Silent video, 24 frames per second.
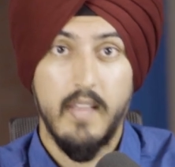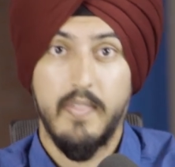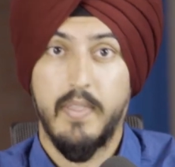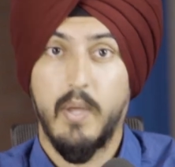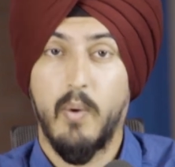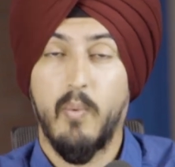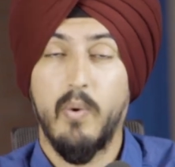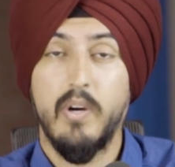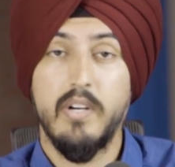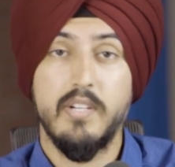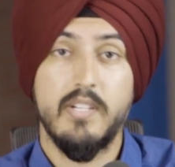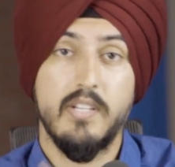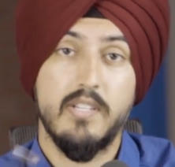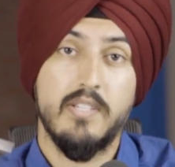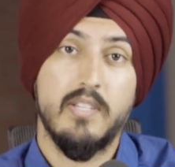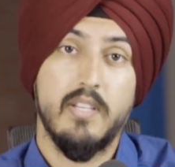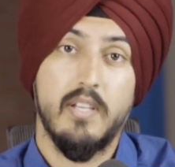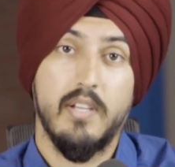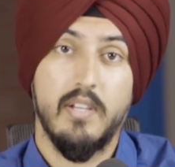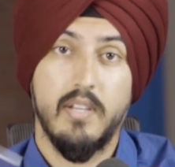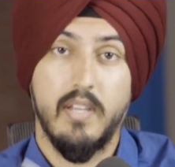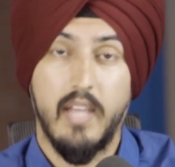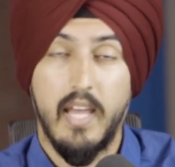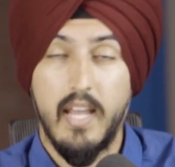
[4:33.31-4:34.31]
They weren't just
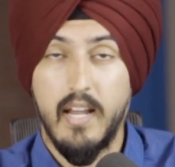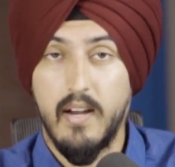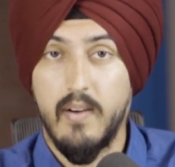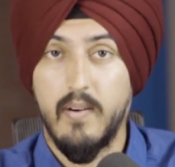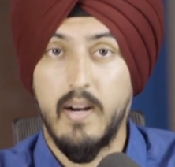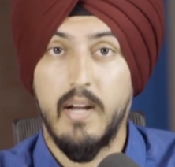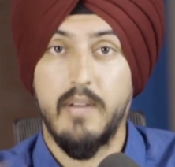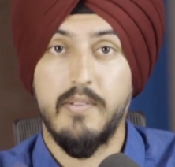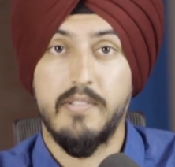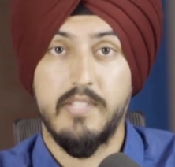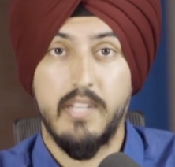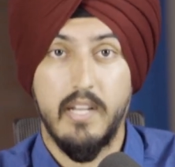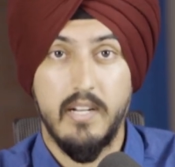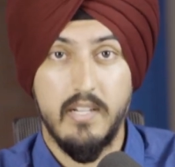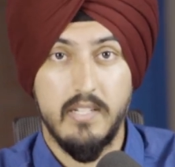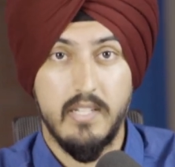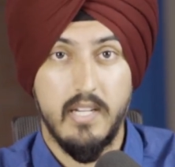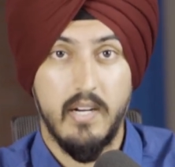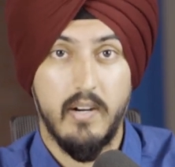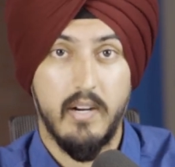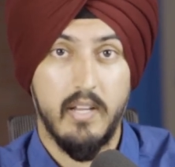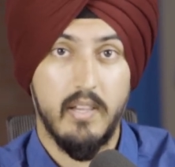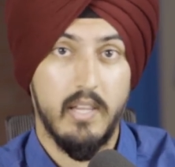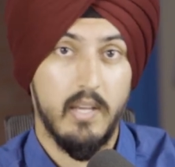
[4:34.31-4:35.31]
laying around
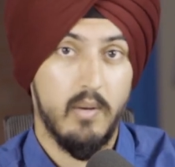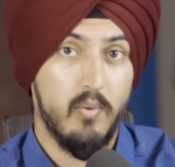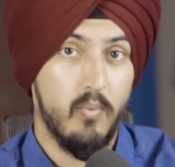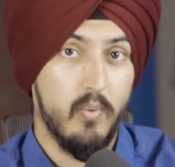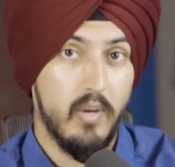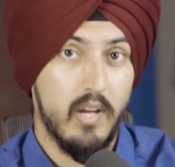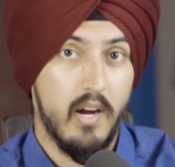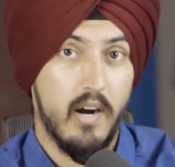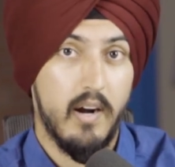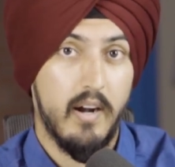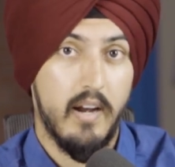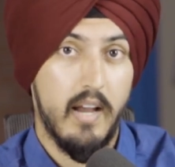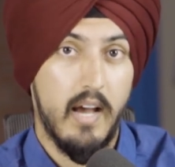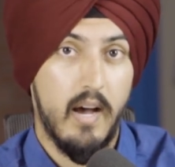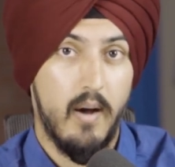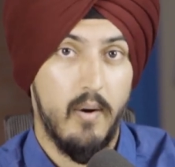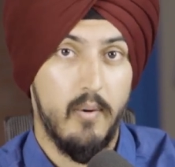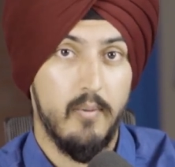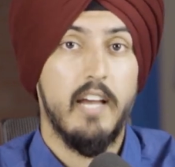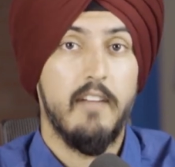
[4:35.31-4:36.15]
sedentary like we are now.